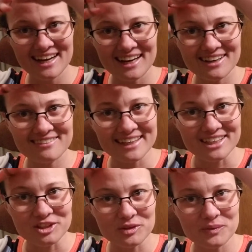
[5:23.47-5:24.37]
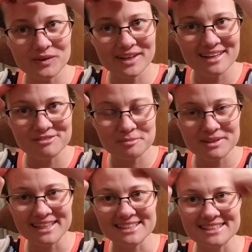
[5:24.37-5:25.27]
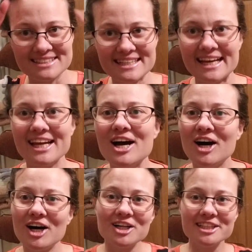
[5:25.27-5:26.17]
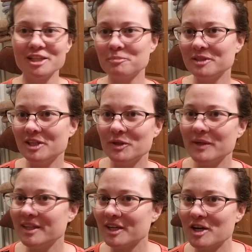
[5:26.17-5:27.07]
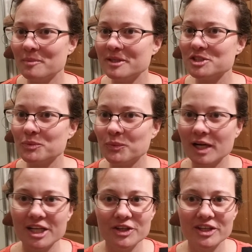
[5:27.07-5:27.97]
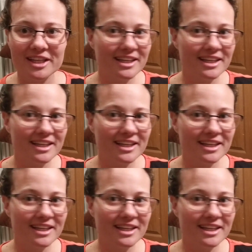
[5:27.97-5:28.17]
All right, you all have a blessed day. I'll link below in the comments where you can